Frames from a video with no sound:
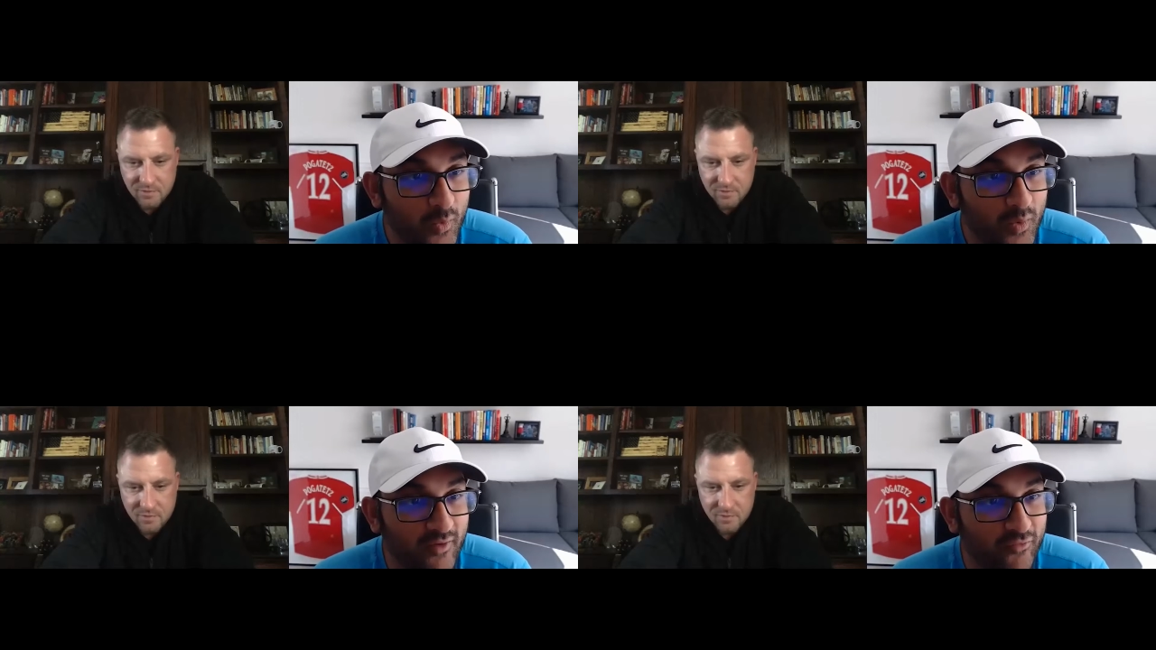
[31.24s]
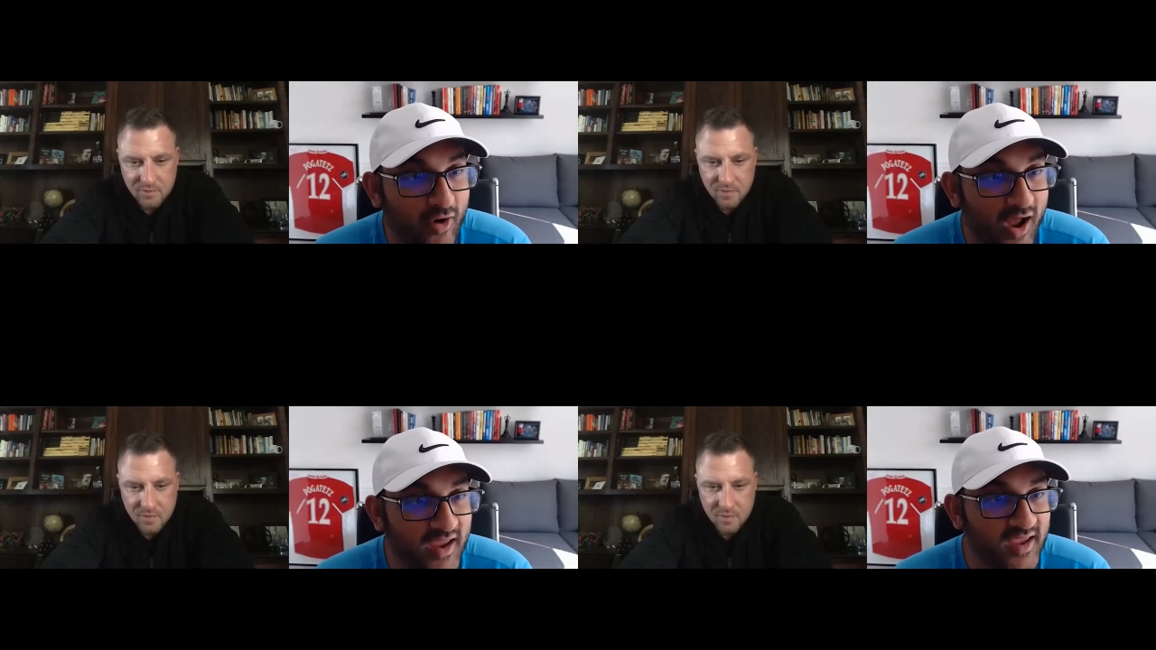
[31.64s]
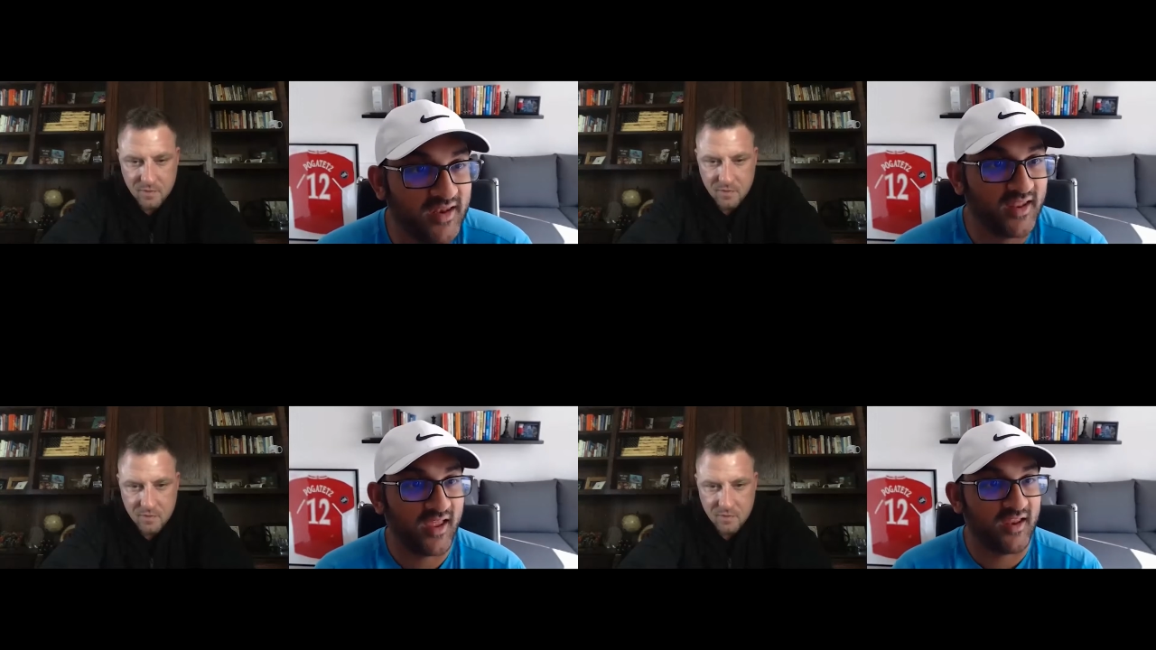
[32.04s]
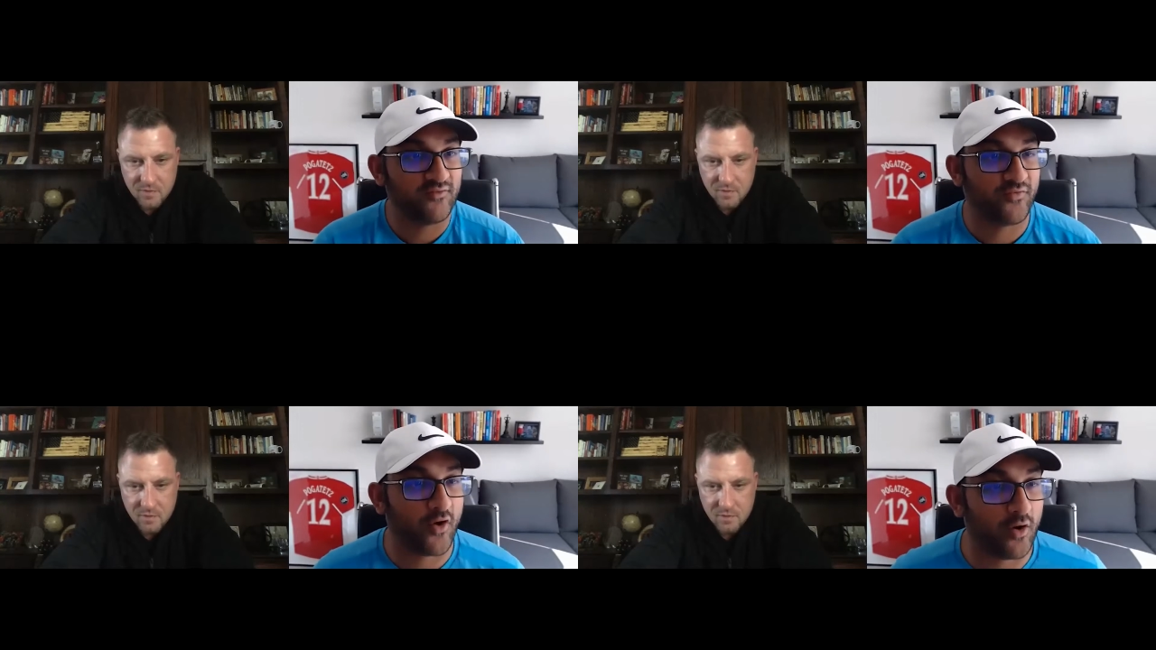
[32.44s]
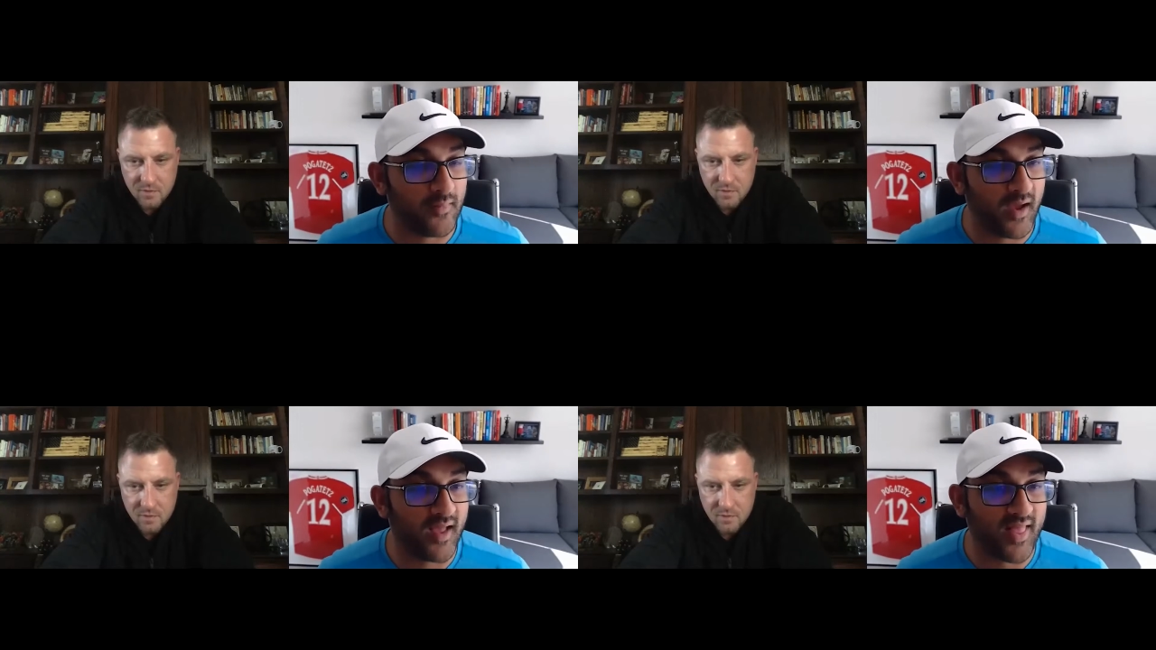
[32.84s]
Speaker 1: We have Ryan in from
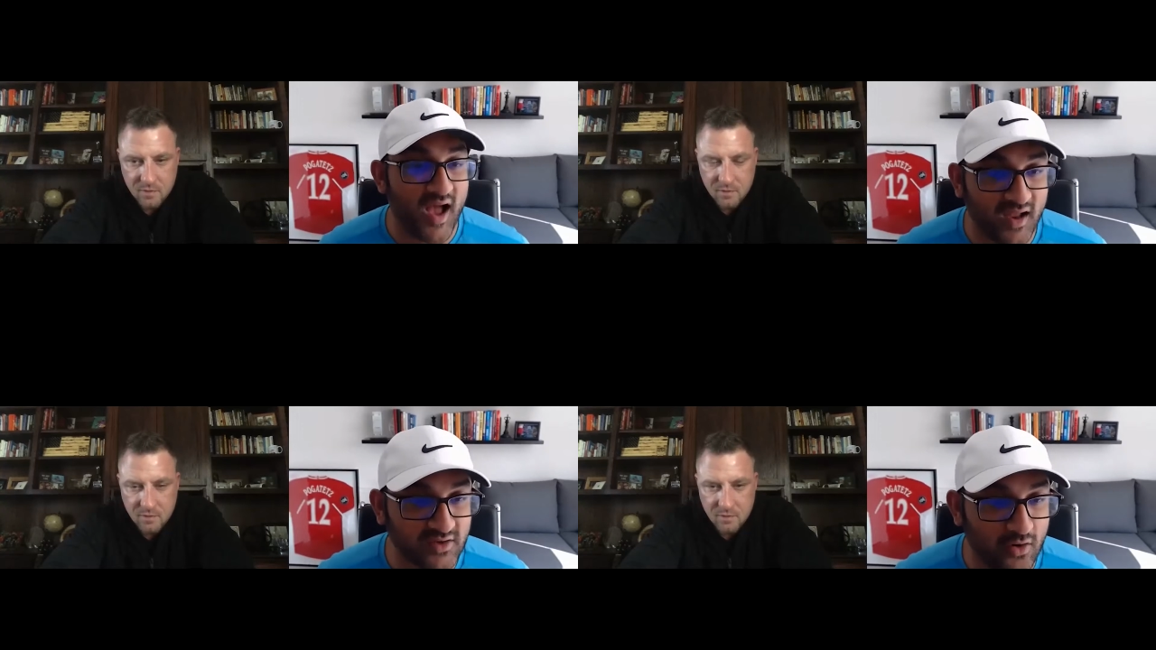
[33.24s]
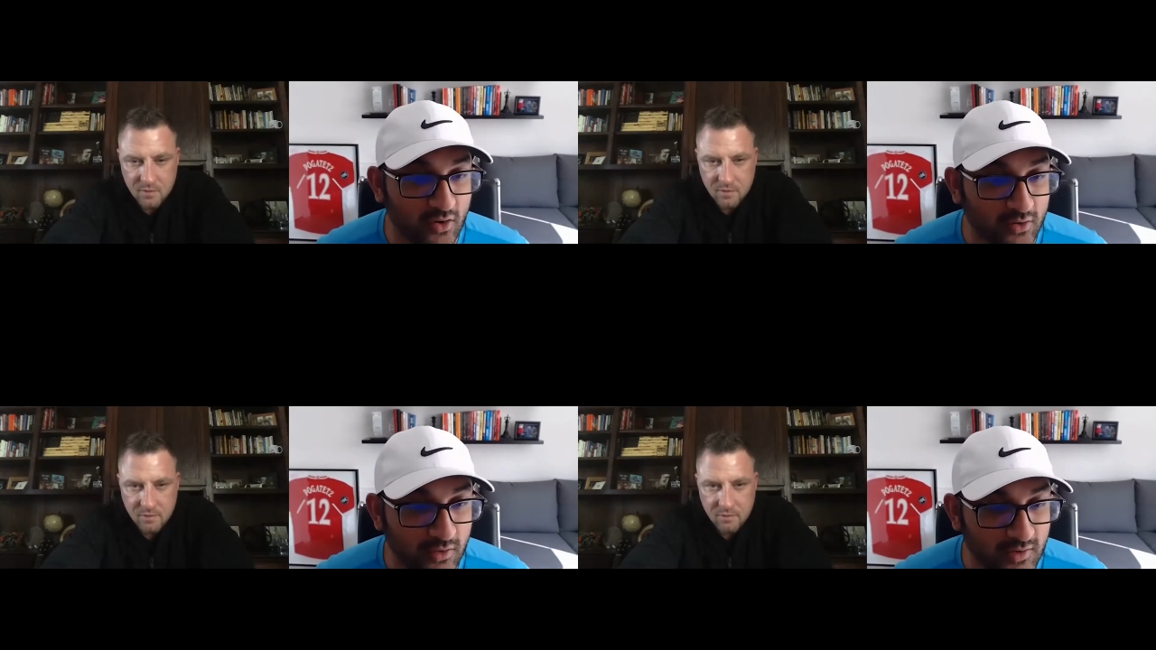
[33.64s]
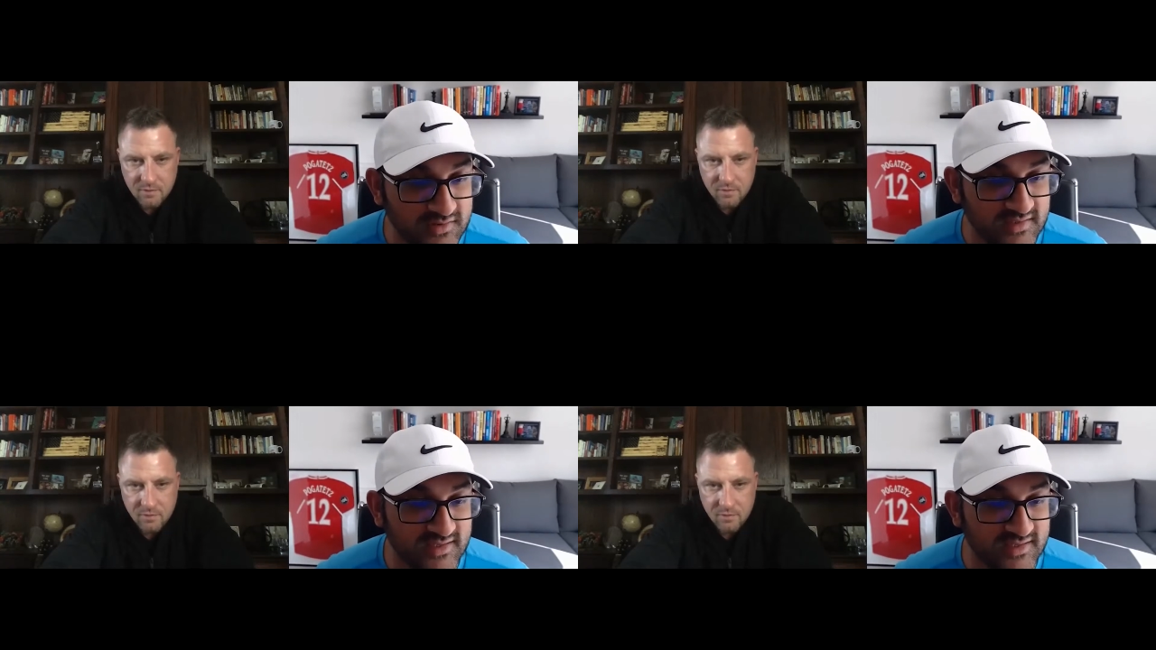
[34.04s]
uh, Hardcore Closers.